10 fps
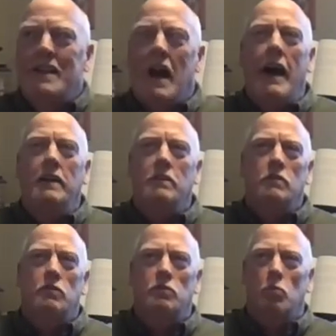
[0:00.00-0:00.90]

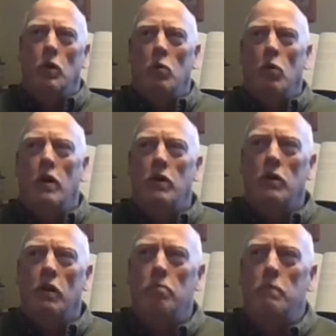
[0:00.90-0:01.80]
guidance, what are
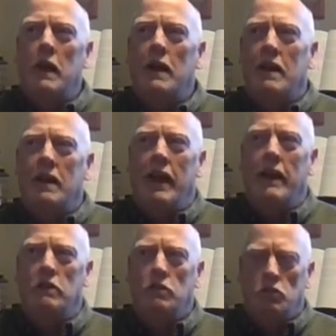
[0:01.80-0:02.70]
the big
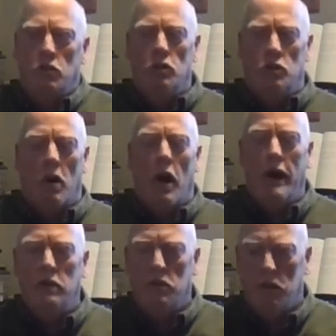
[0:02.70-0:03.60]
things you
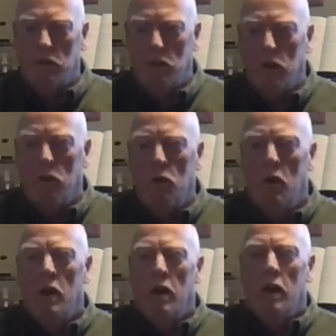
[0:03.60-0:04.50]
try to
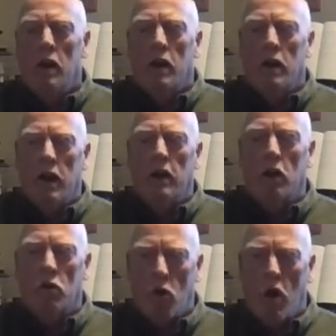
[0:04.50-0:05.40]
get
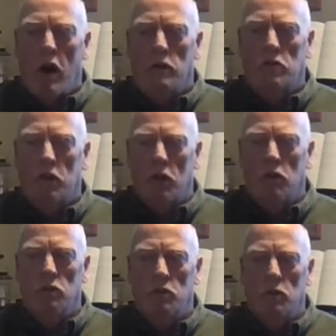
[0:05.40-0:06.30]
across to
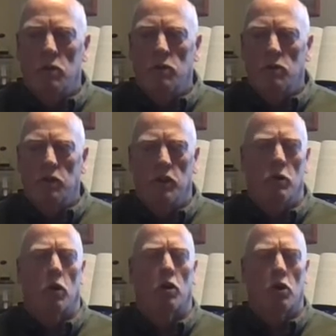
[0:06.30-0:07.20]
those students that
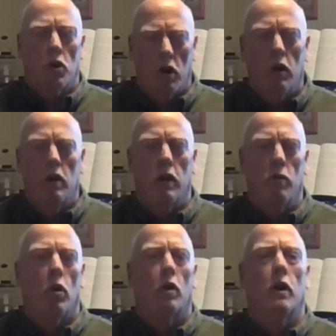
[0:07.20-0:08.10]
you are currently
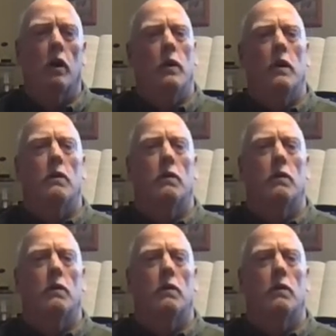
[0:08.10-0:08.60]
working with?